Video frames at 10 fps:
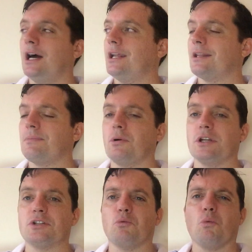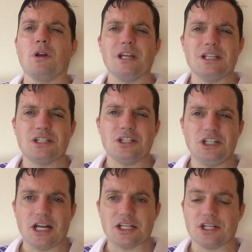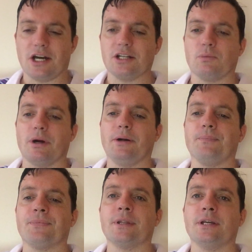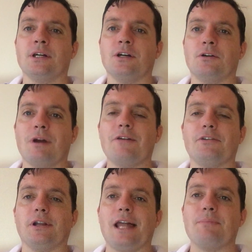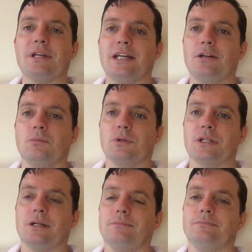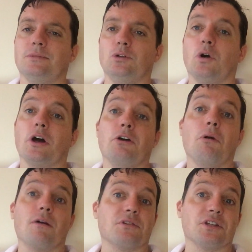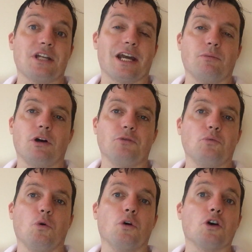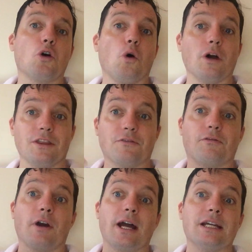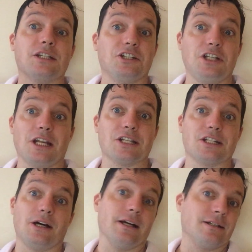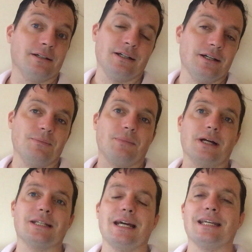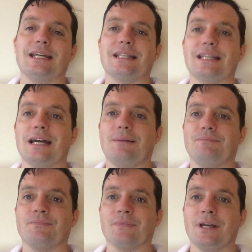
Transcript: Another point is, what is genocide? Well, Raphael Lemkin was a lawyer who, after the Second World War, coined the phrase genocide by taking the um,